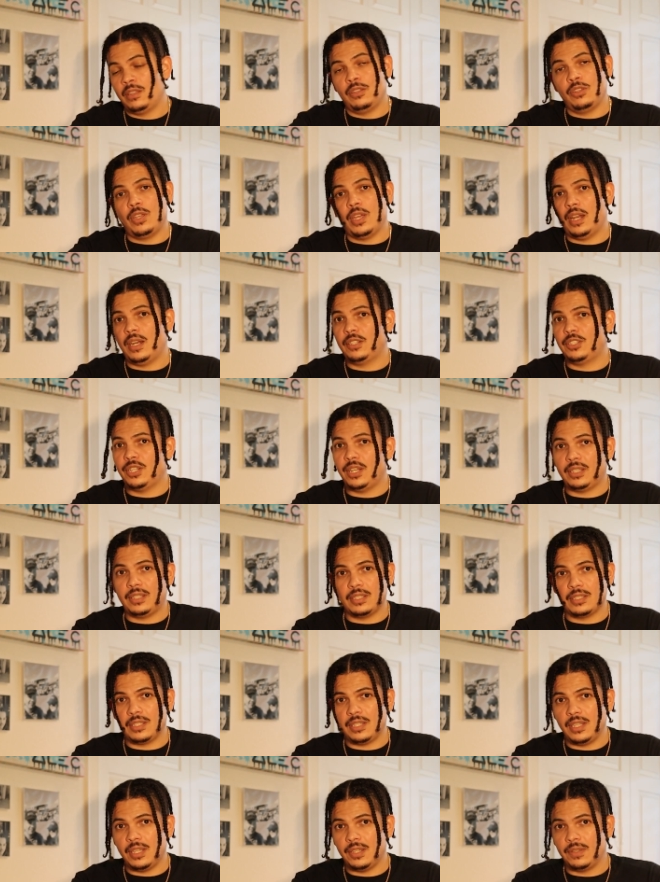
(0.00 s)
you got to check the
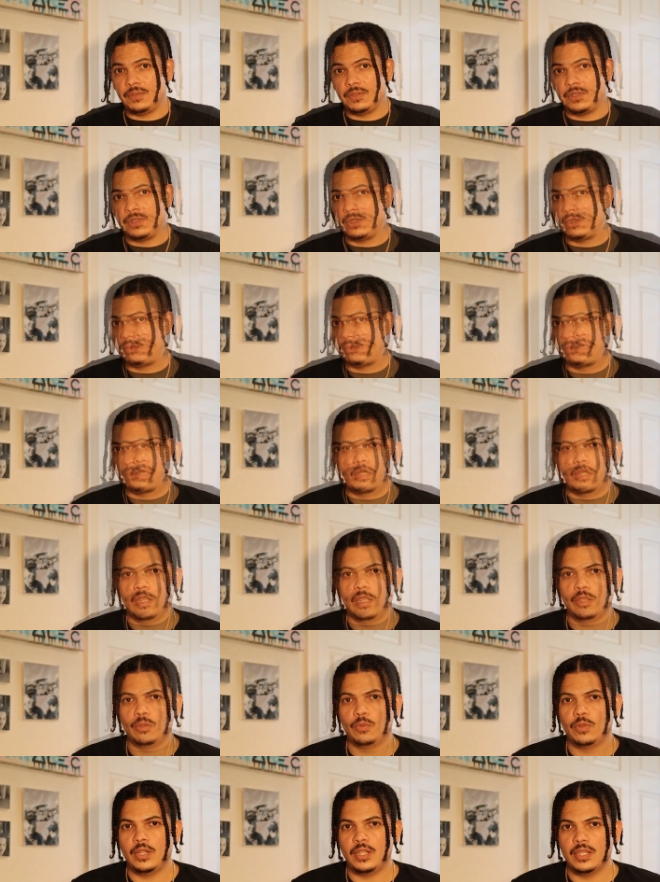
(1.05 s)
sleeves.
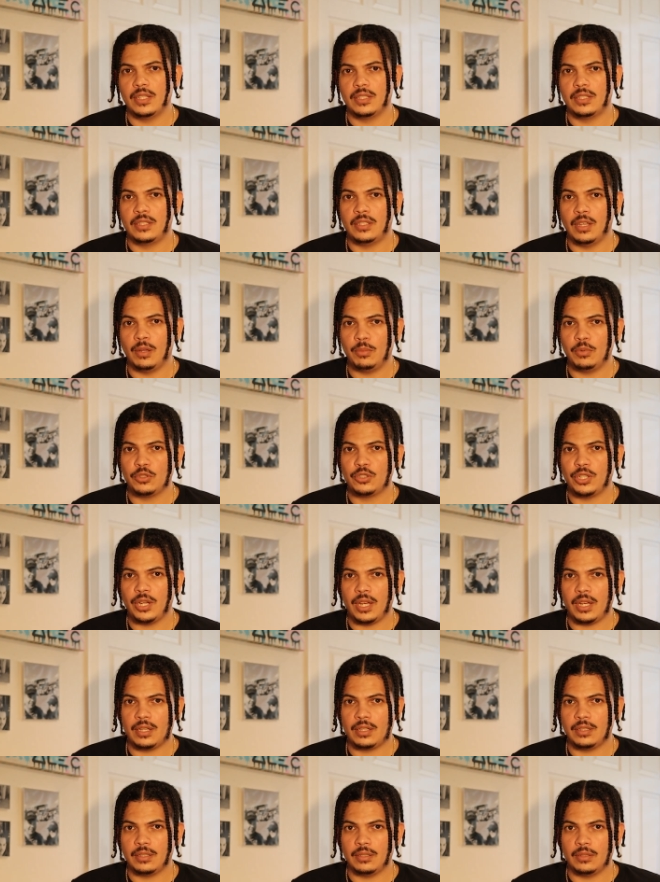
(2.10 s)
Another one is double
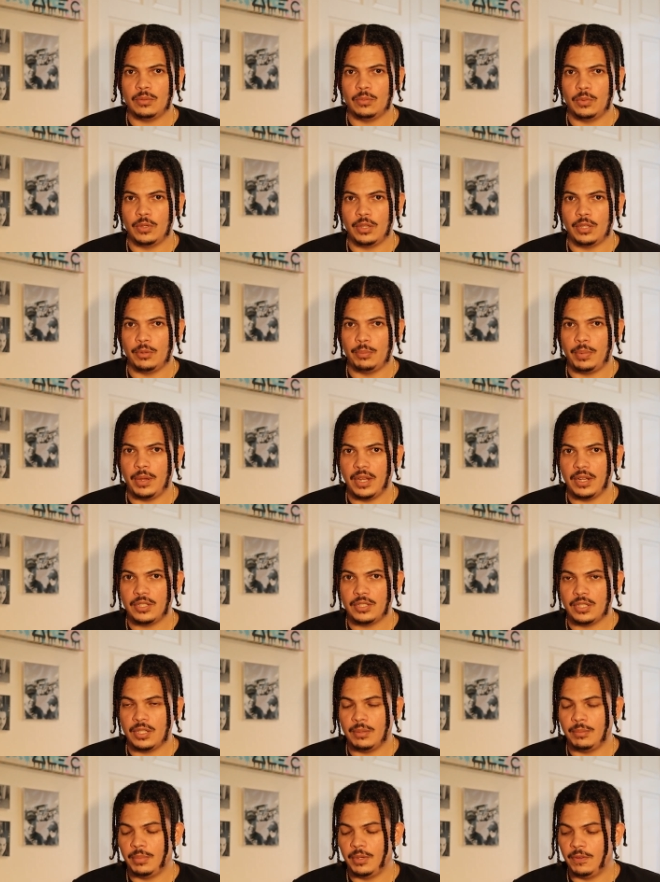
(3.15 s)
check with your
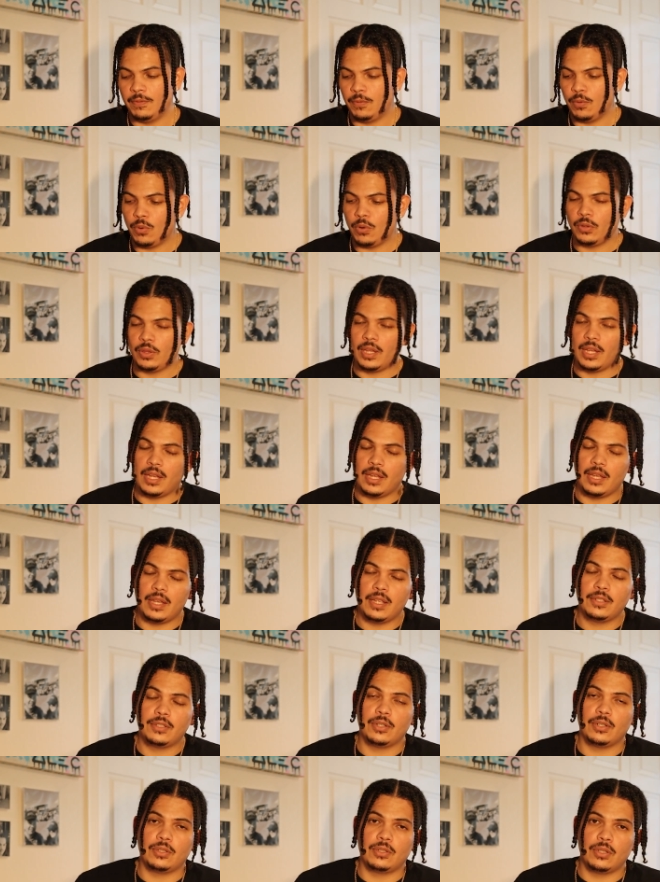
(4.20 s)
patient before they
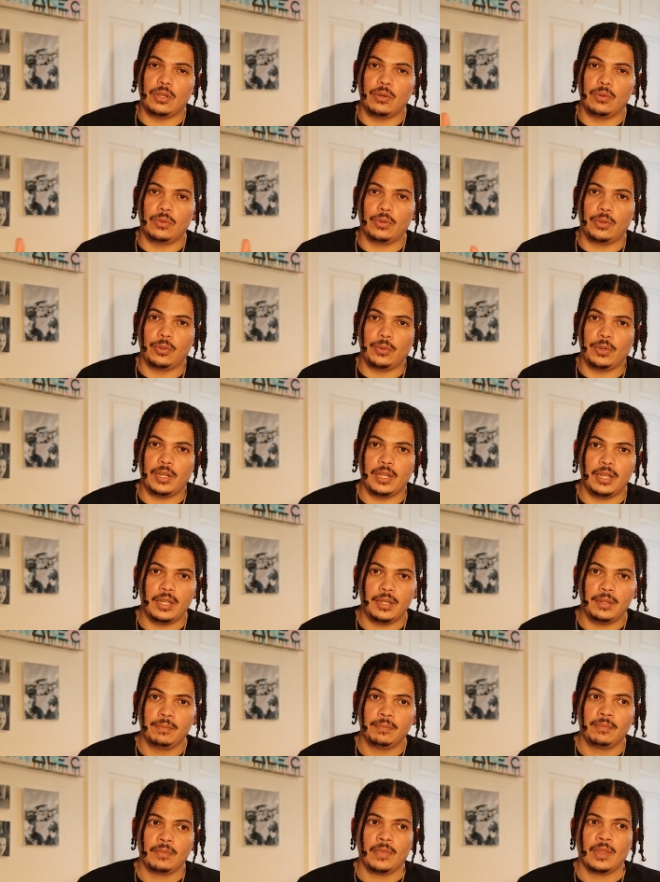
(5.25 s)
enter zone 3
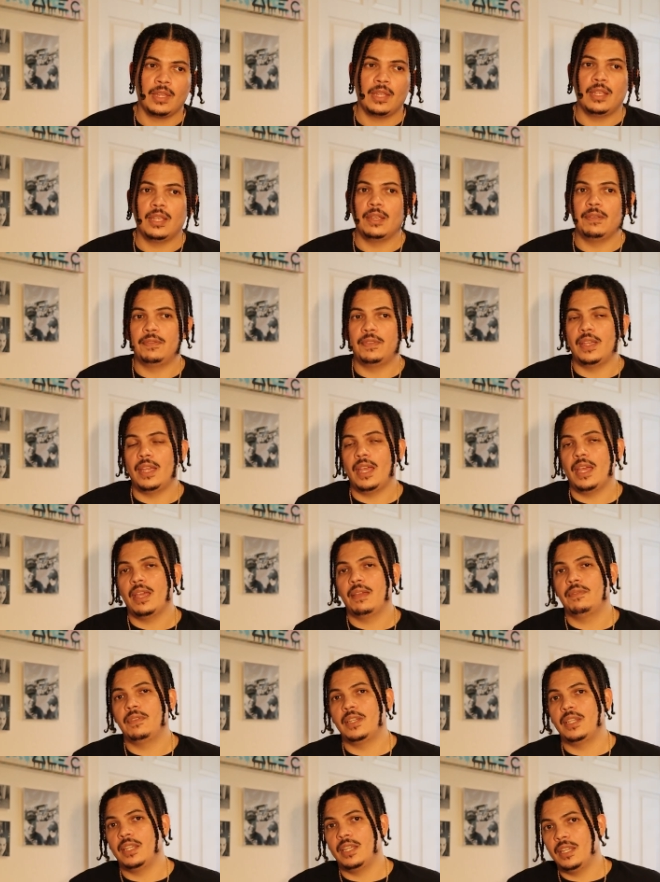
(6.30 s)
if they
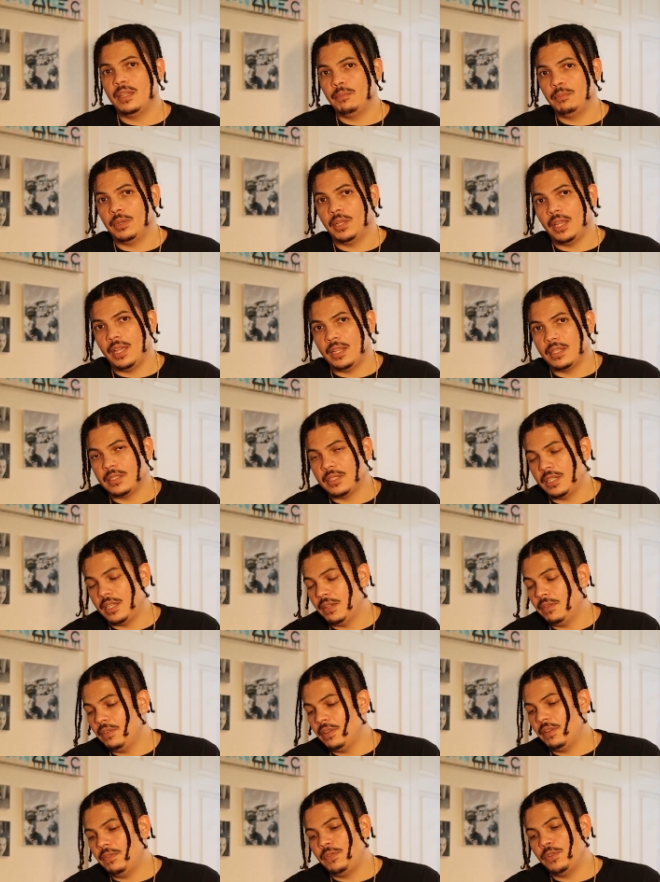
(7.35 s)
have any implants.
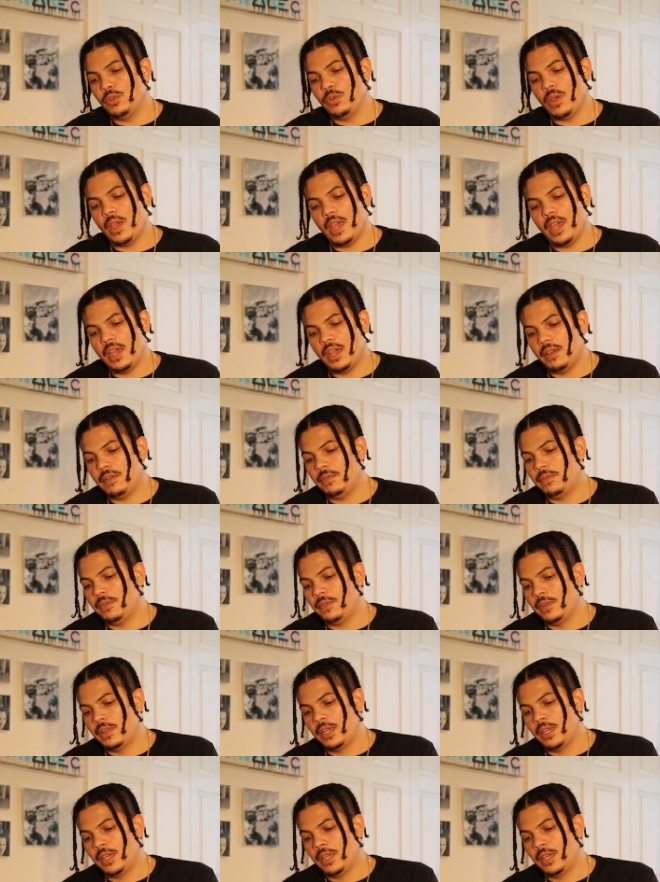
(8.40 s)
Even if you have